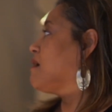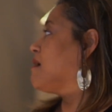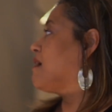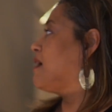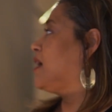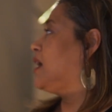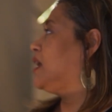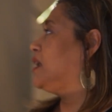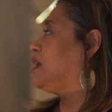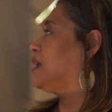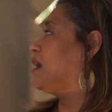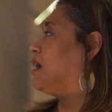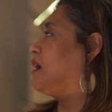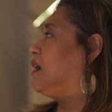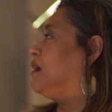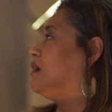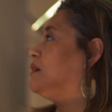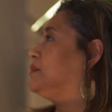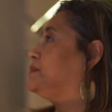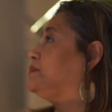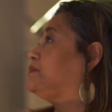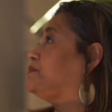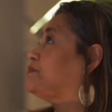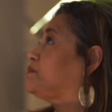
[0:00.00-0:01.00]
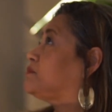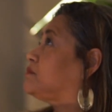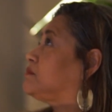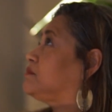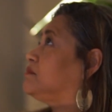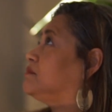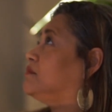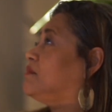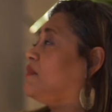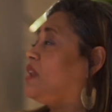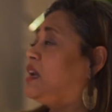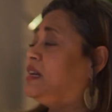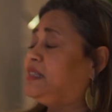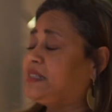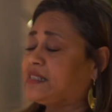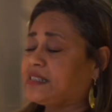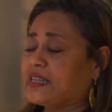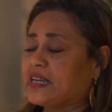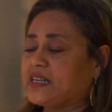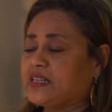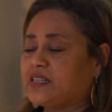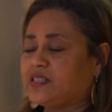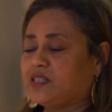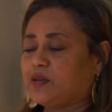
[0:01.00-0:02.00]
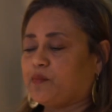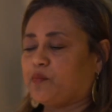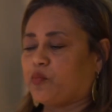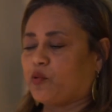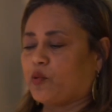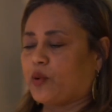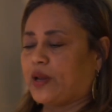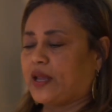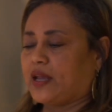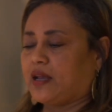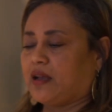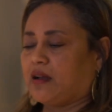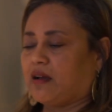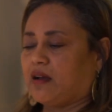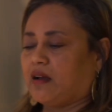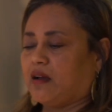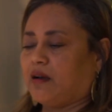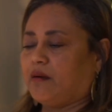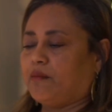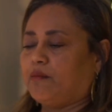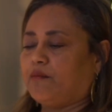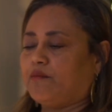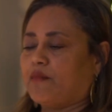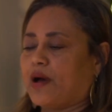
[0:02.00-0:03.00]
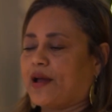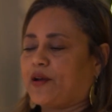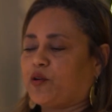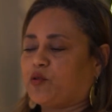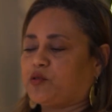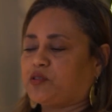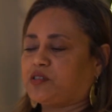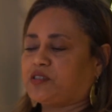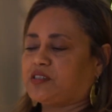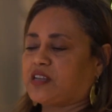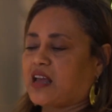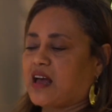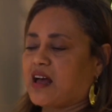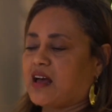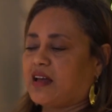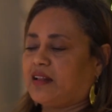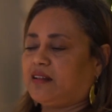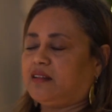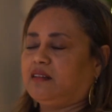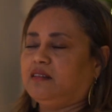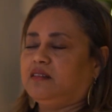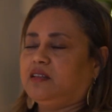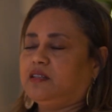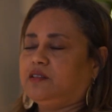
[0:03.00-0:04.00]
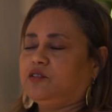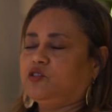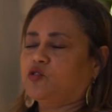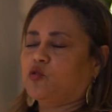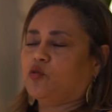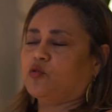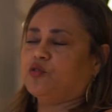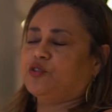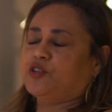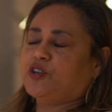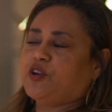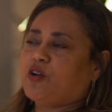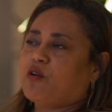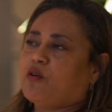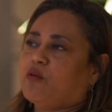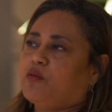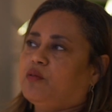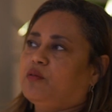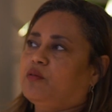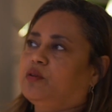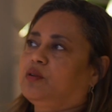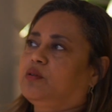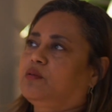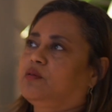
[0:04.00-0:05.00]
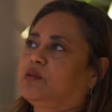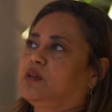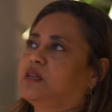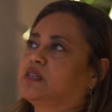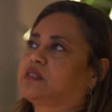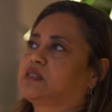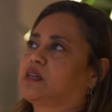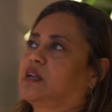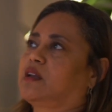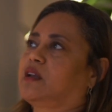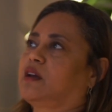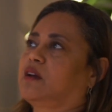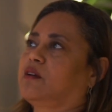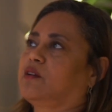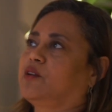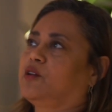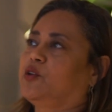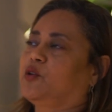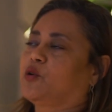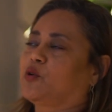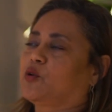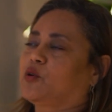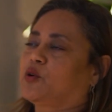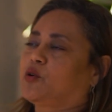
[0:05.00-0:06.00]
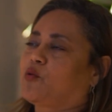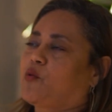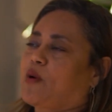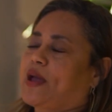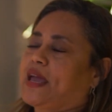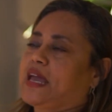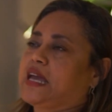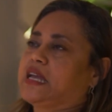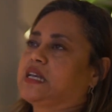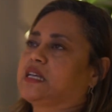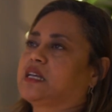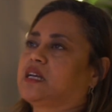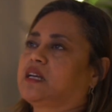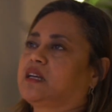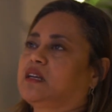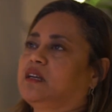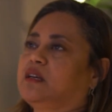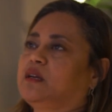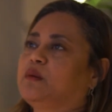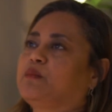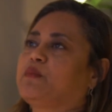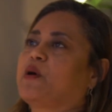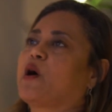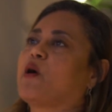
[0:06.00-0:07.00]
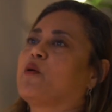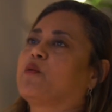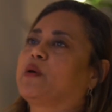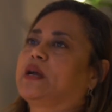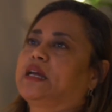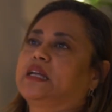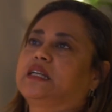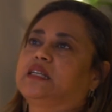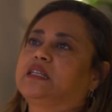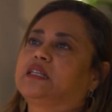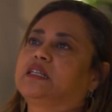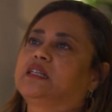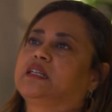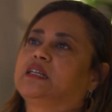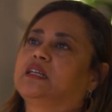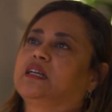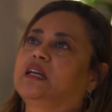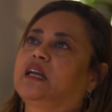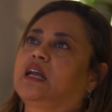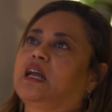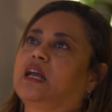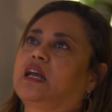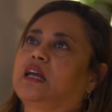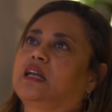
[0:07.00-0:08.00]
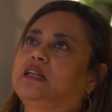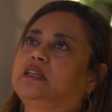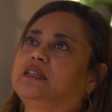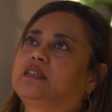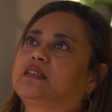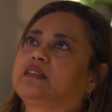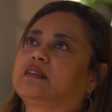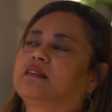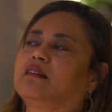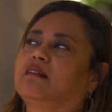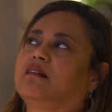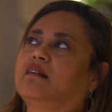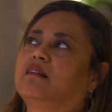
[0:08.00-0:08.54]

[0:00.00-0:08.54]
And I decided to bring Marosa de Giorgio, who is an Uruguayan poet. And